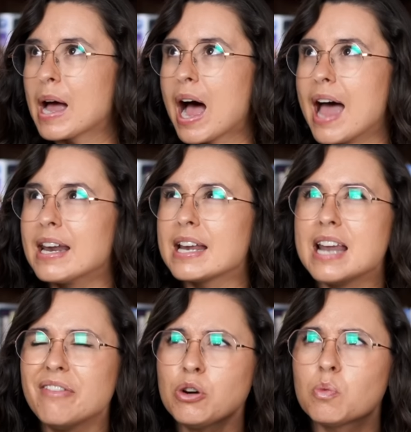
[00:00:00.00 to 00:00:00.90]
And I
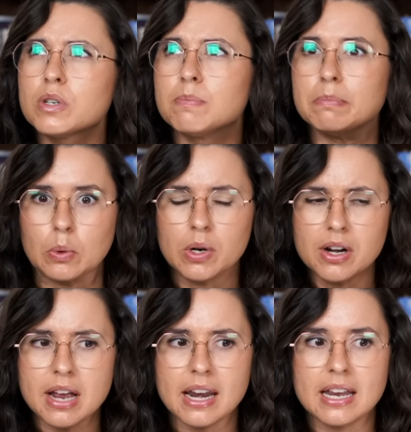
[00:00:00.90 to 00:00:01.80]
never was
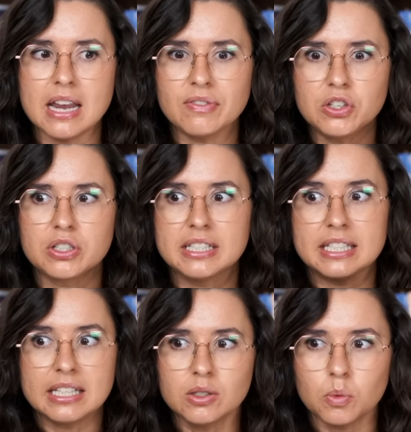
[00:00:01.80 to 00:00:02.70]
bored and I never
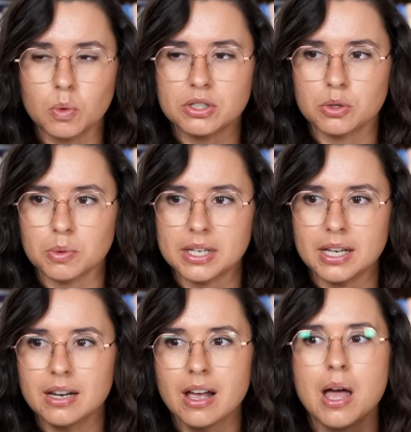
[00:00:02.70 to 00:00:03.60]
didn't want to read
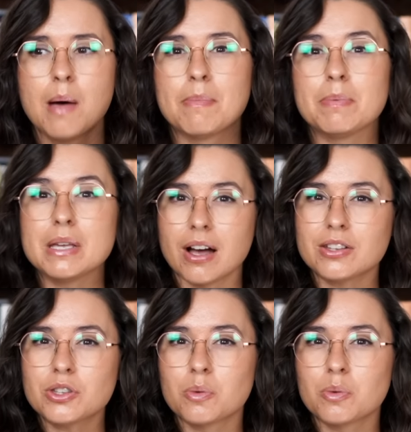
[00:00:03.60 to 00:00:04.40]
it, but because there